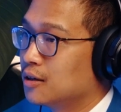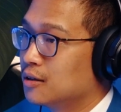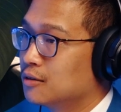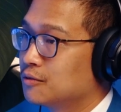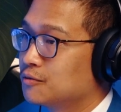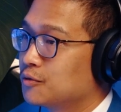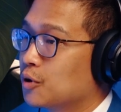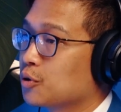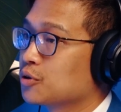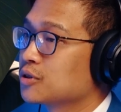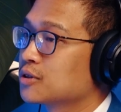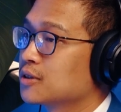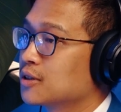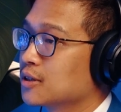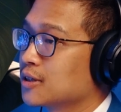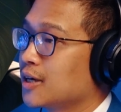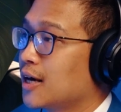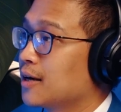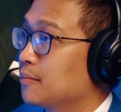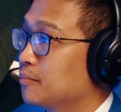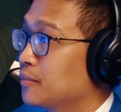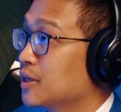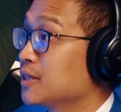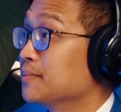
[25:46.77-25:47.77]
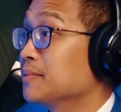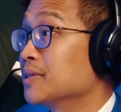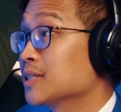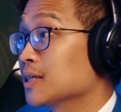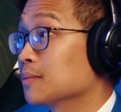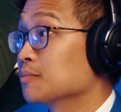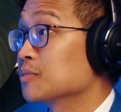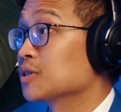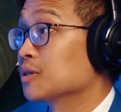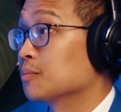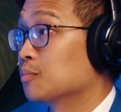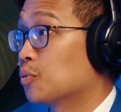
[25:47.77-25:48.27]
folks to get maybe
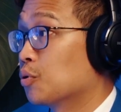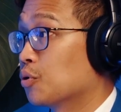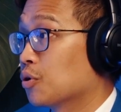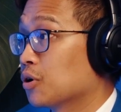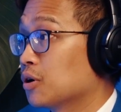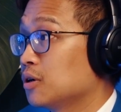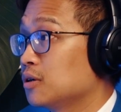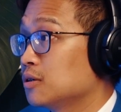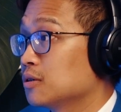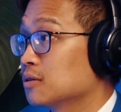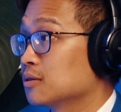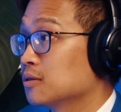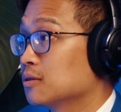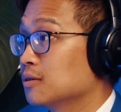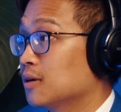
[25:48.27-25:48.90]
some support